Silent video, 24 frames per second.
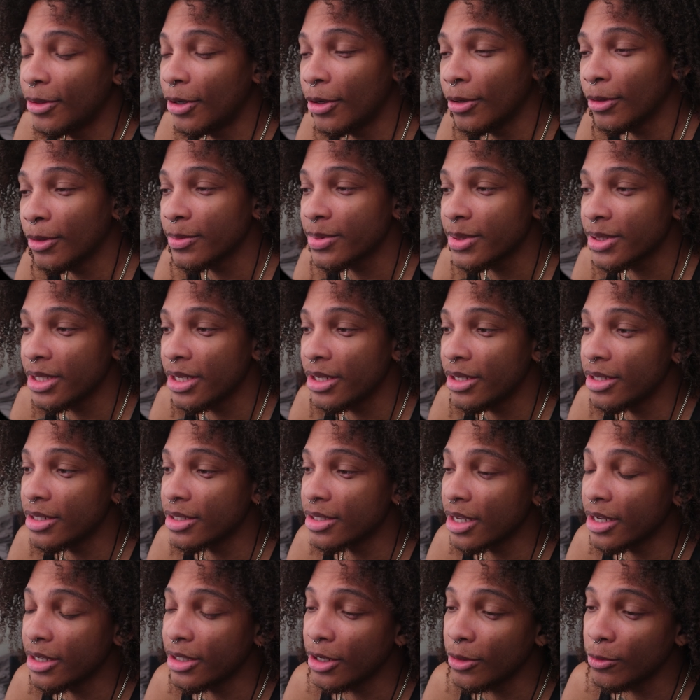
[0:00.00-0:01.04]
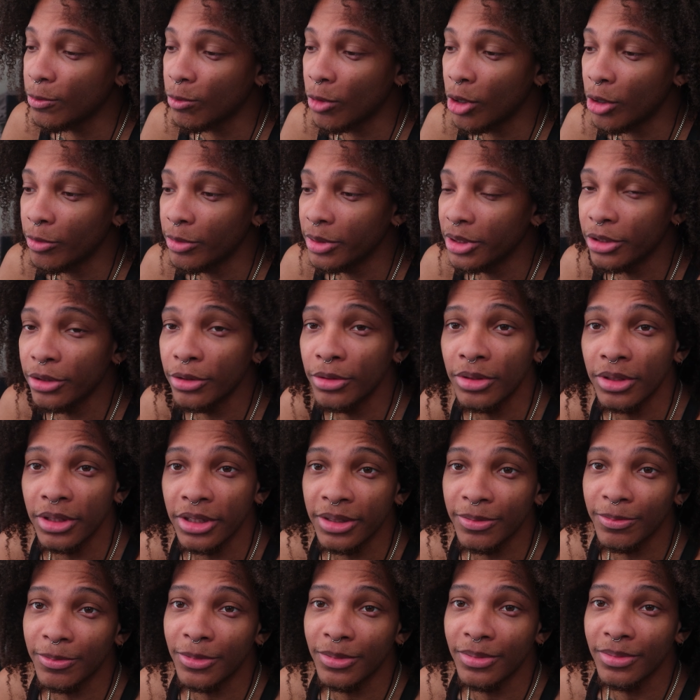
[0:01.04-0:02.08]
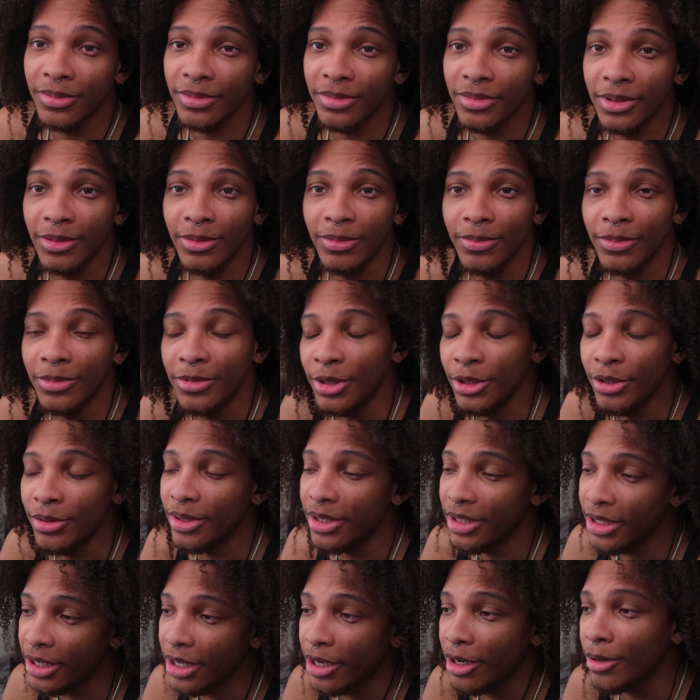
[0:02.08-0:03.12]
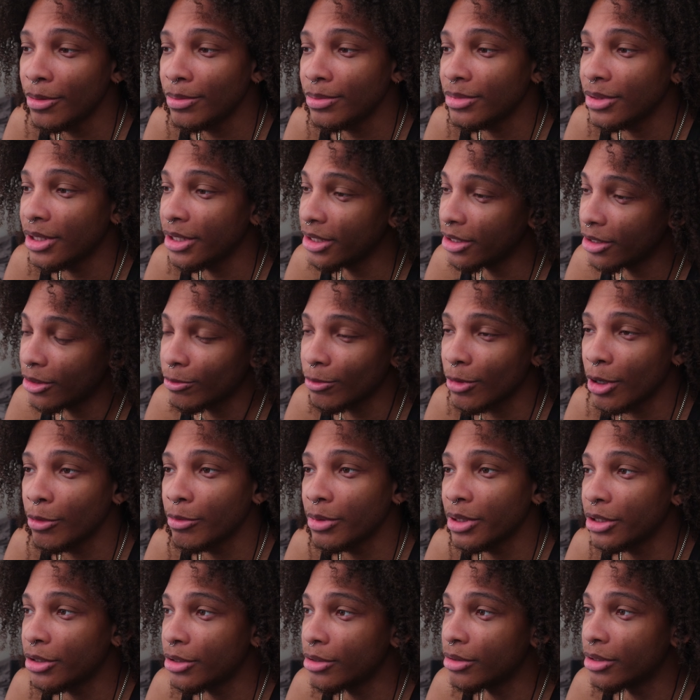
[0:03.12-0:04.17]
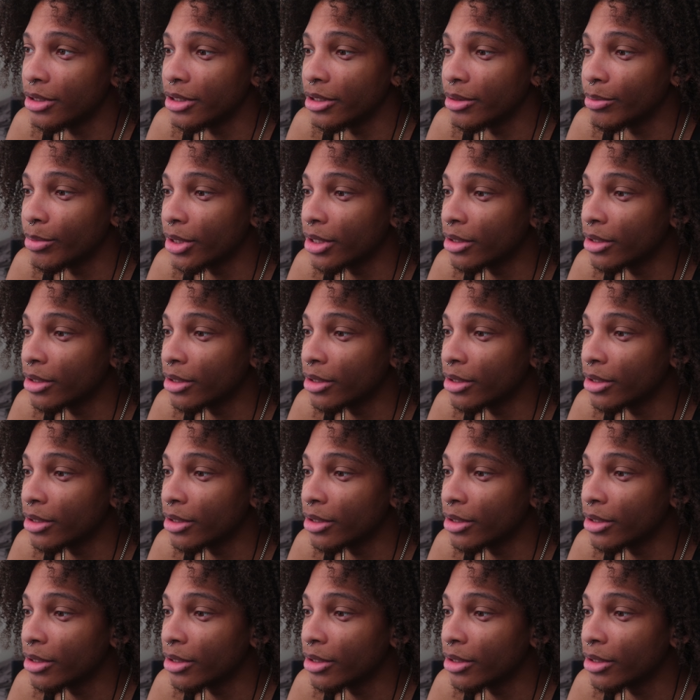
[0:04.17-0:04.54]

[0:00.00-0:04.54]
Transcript: All I'm saying is ain't nothing wrong with Googling when you need help. Ain't nothing wrong with Googling,